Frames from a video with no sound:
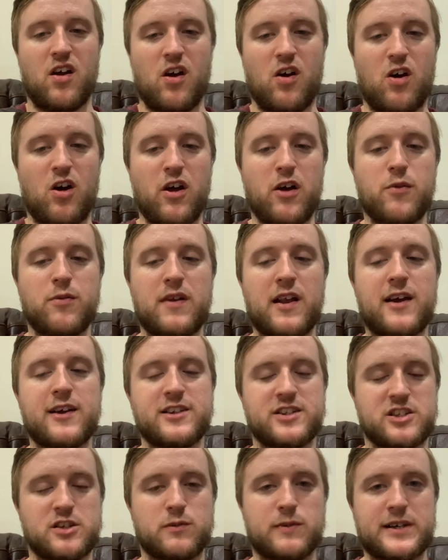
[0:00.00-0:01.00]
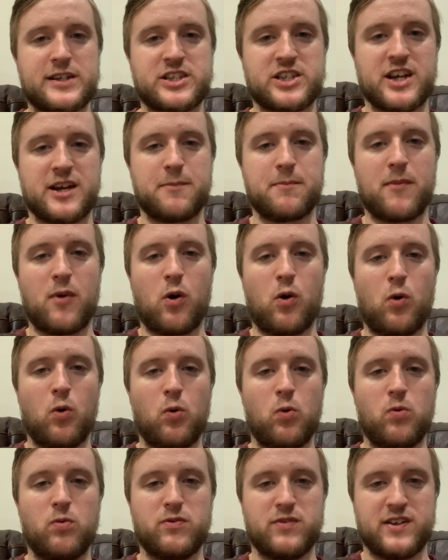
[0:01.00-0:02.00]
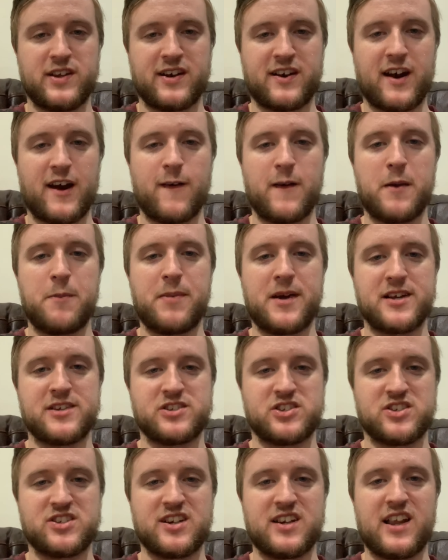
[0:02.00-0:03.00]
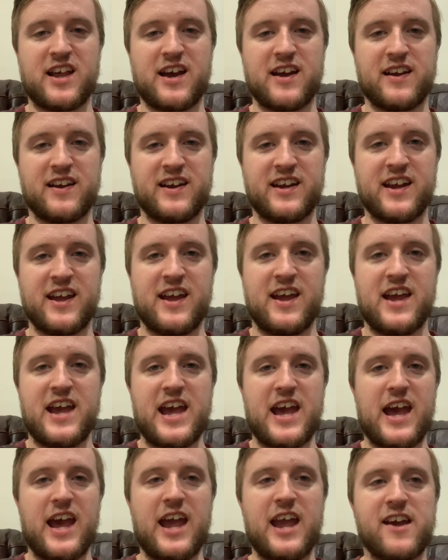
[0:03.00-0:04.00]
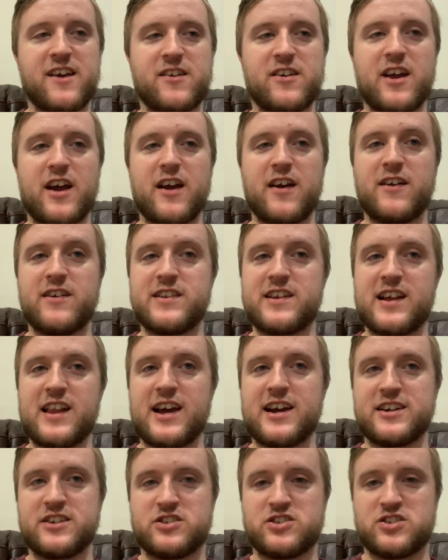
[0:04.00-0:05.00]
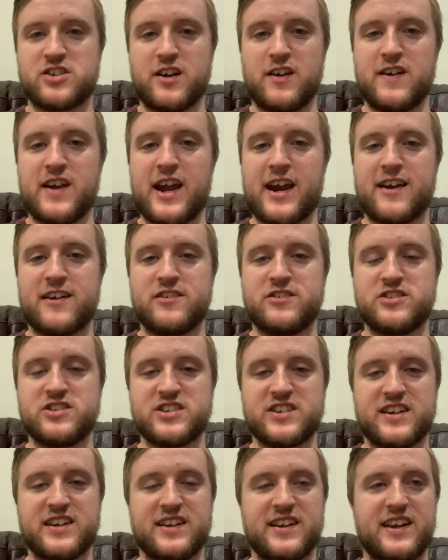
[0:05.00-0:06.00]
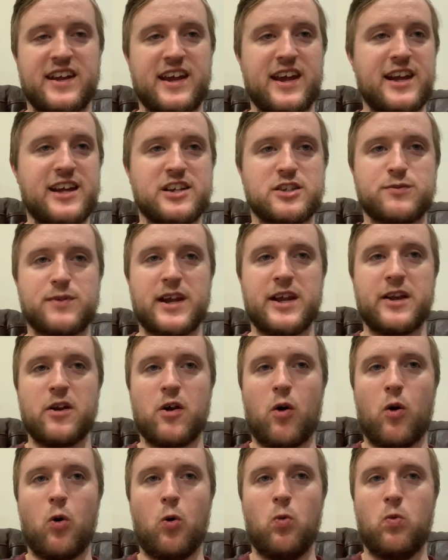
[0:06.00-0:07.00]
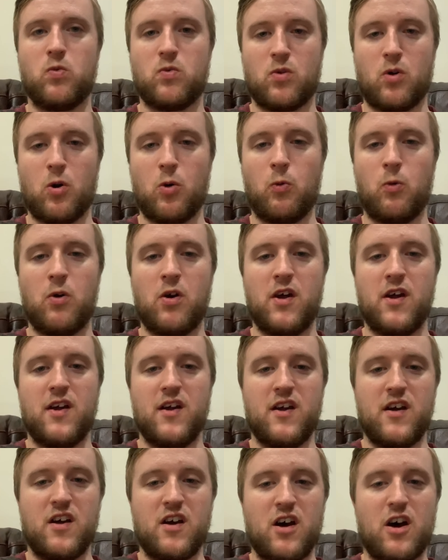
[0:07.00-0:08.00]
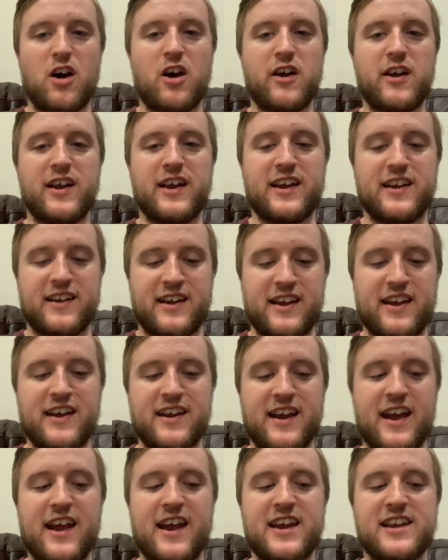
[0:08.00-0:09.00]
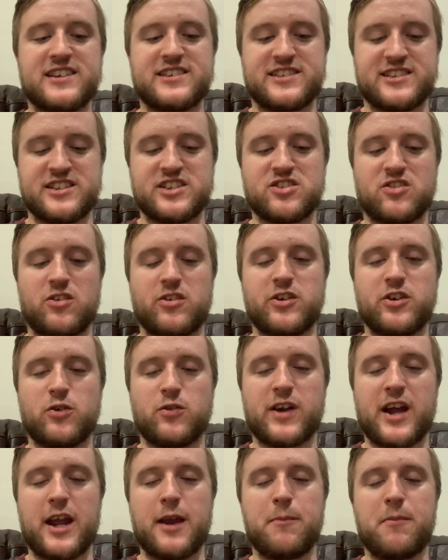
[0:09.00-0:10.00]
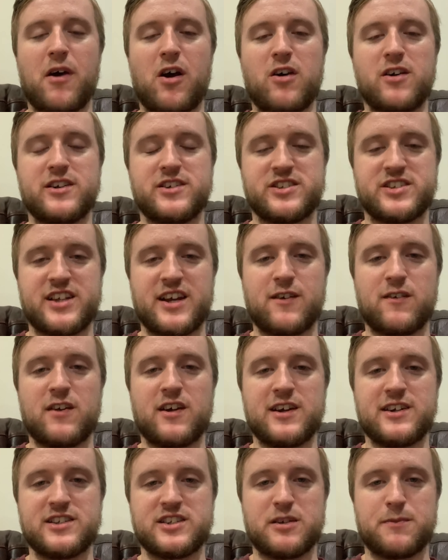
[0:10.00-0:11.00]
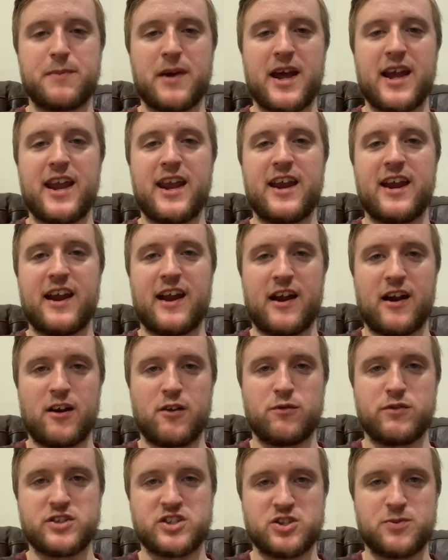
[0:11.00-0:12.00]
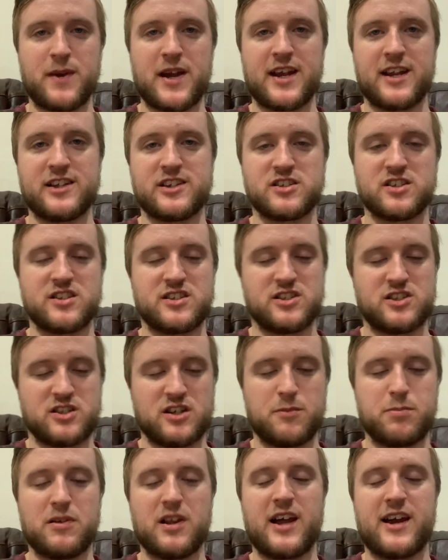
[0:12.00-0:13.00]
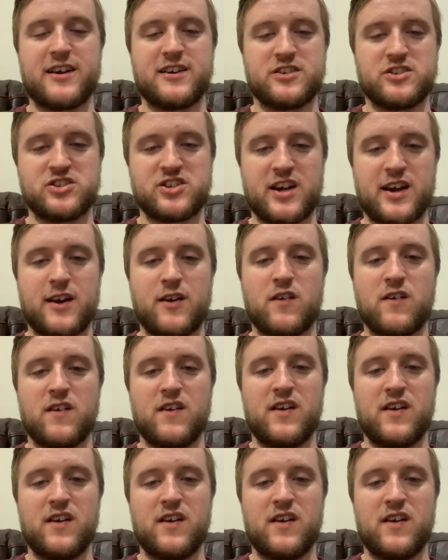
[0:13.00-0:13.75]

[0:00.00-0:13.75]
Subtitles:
I would like to wish him all the very best of luck. Even though the last 2 years he's been awful, if it is his final game, I still like to pay a respect to a player. So,